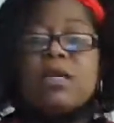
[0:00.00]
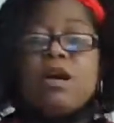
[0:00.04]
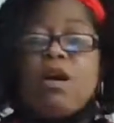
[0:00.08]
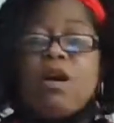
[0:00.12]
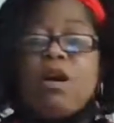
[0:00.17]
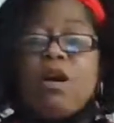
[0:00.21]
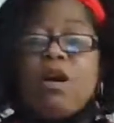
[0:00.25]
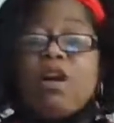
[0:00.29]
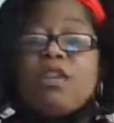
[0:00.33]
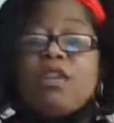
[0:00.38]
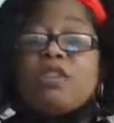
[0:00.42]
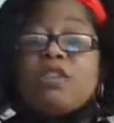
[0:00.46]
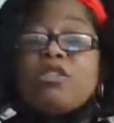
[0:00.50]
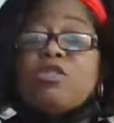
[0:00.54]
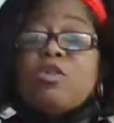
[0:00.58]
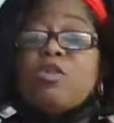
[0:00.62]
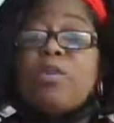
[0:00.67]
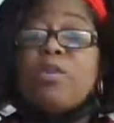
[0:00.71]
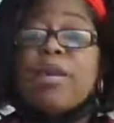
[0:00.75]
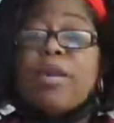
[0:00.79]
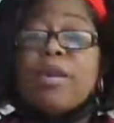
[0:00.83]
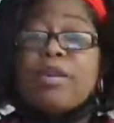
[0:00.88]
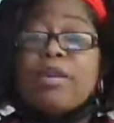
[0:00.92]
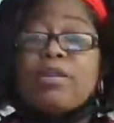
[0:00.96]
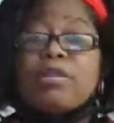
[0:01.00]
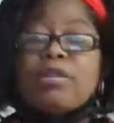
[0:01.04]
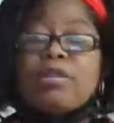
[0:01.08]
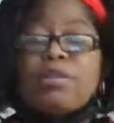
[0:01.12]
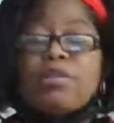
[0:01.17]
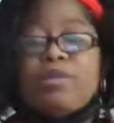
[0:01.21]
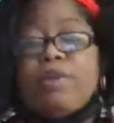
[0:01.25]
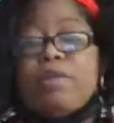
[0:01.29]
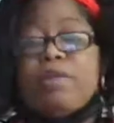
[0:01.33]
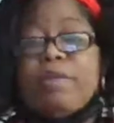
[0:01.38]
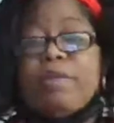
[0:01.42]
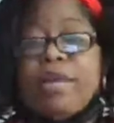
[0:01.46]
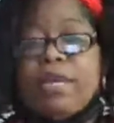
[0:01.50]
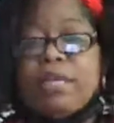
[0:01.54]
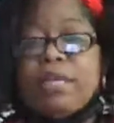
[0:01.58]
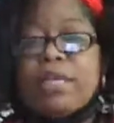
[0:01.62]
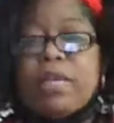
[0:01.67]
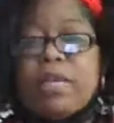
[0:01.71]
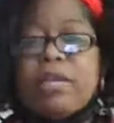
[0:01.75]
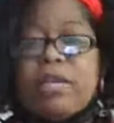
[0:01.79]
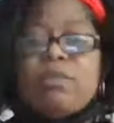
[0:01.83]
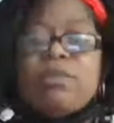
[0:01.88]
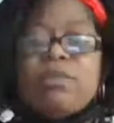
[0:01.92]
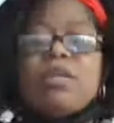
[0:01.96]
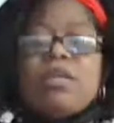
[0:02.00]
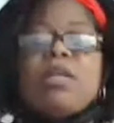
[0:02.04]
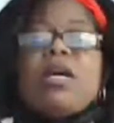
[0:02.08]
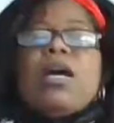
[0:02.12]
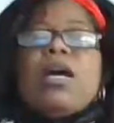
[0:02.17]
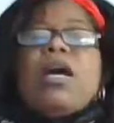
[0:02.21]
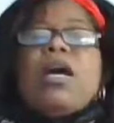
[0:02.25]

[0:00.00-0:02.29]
are squares or rectangles.